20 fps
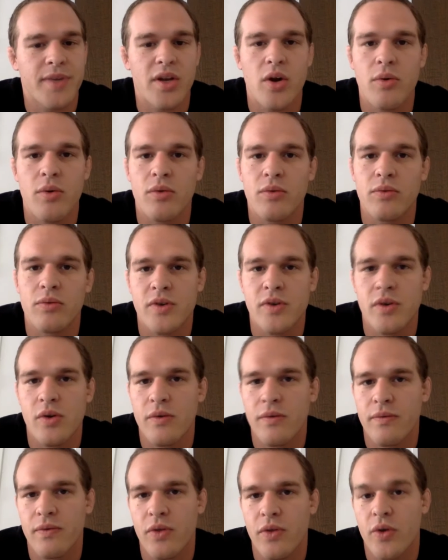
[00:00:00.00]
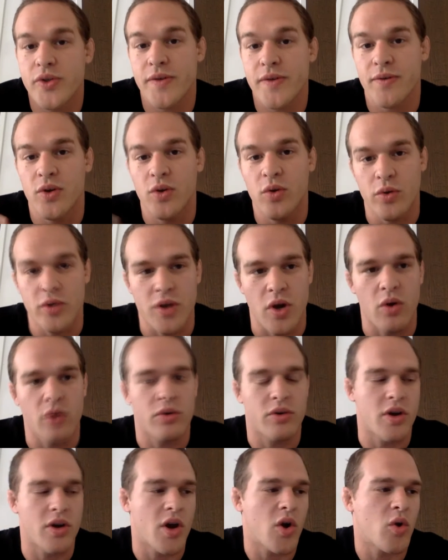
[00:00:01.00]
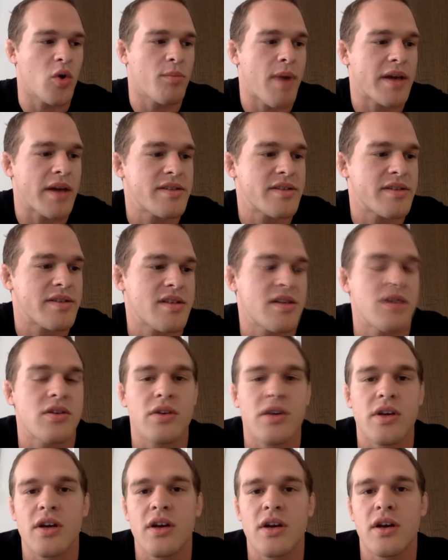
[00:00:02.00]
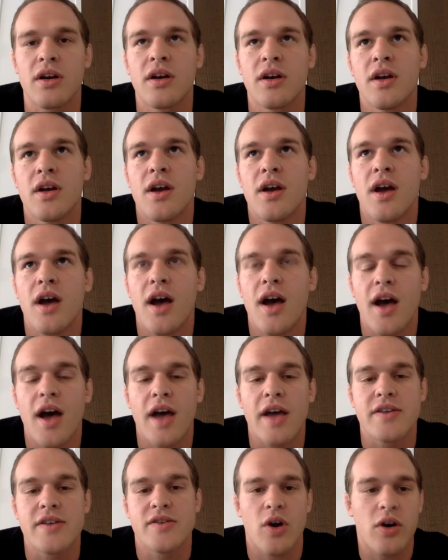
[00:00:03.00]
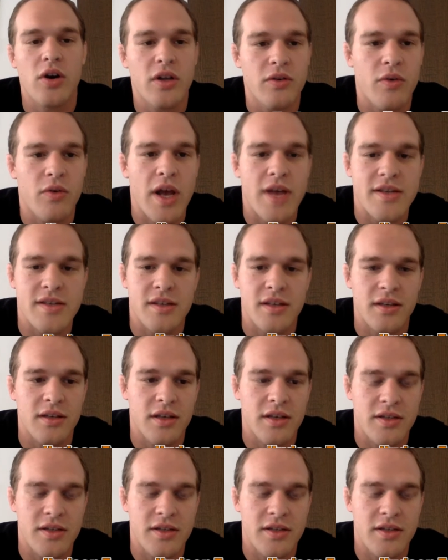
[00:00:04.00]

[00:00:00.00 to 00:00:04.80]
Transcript: You know, so for those of you who don't know, my senior year, I started wrestling.